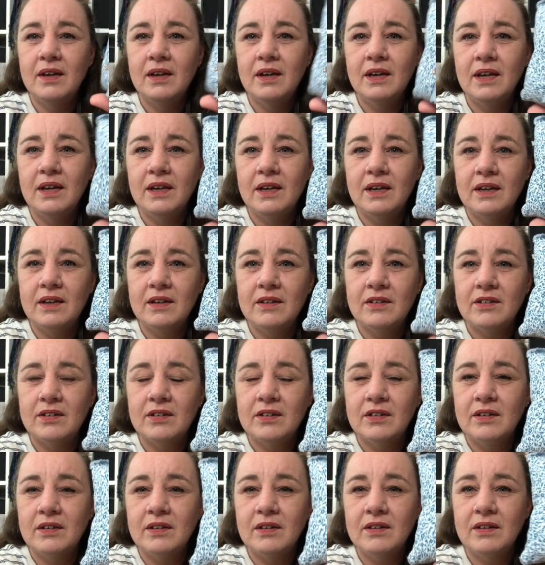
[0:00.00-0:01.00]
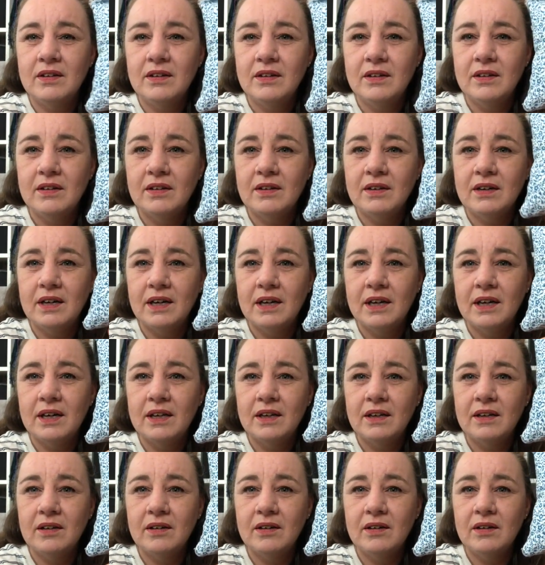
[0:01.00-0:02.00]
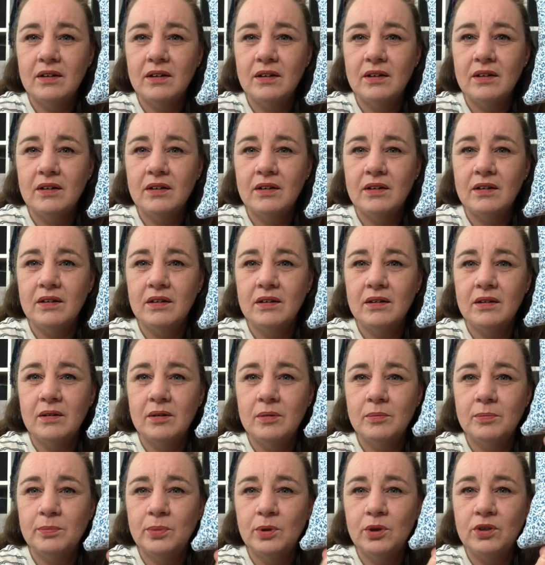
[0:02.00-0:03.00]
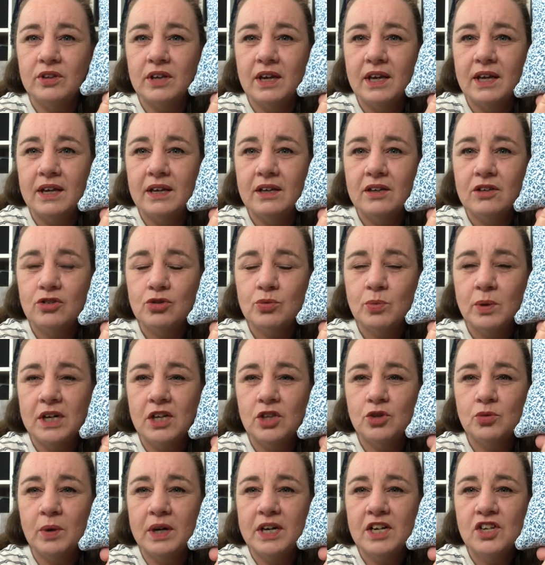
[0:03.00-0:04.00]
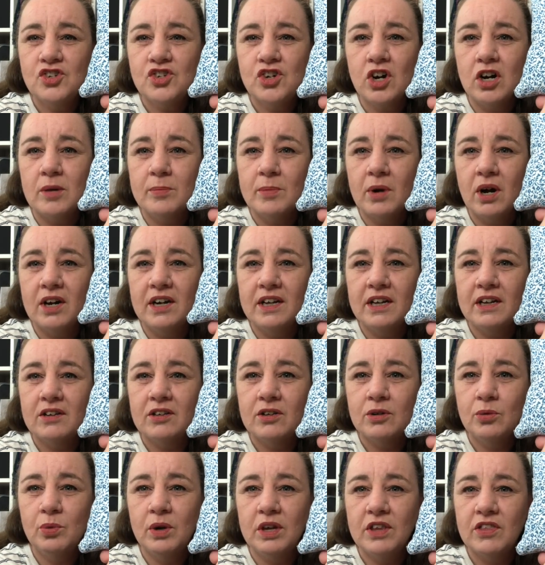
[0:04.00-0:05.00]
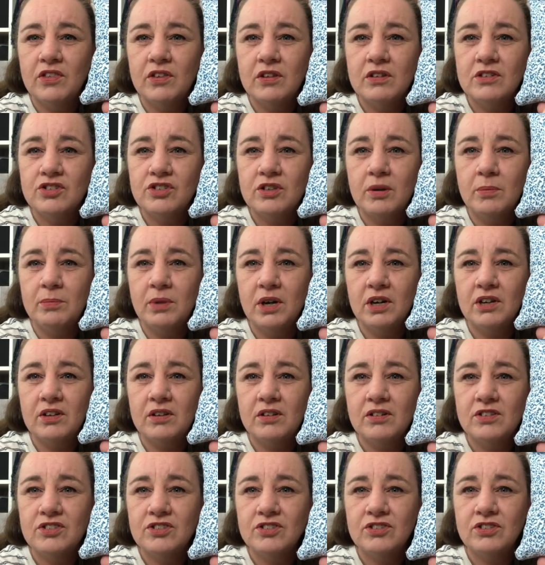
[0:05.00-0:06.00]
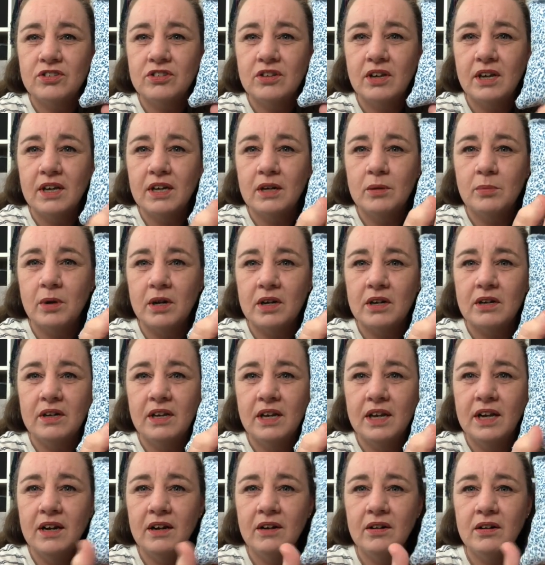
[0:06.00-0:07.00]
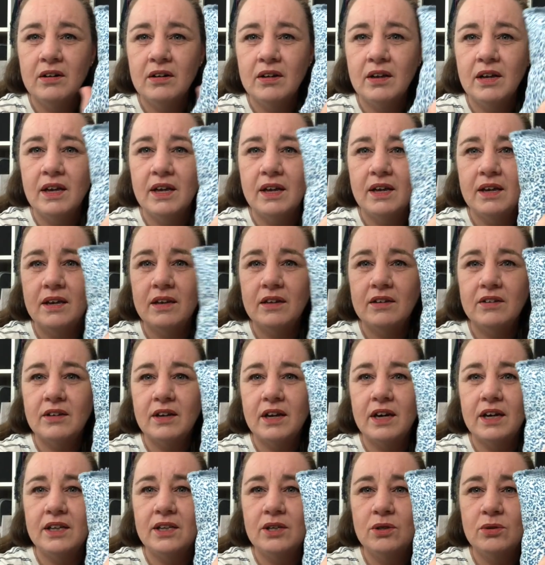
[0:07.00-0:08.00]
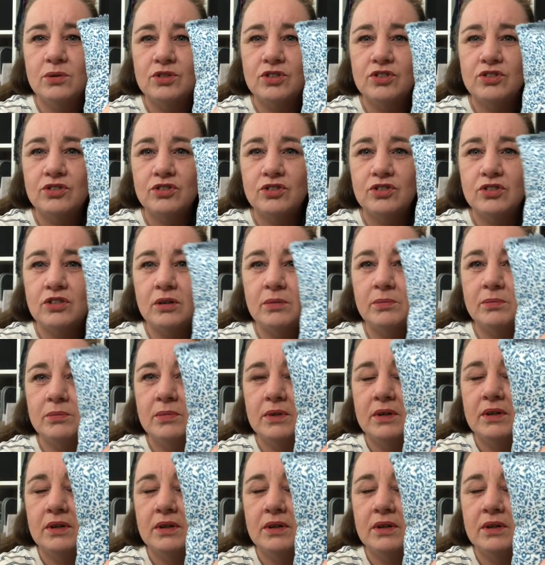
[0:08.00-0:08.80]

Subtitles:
And I put a 2020 charm on it with some buttons and a button here, and I used some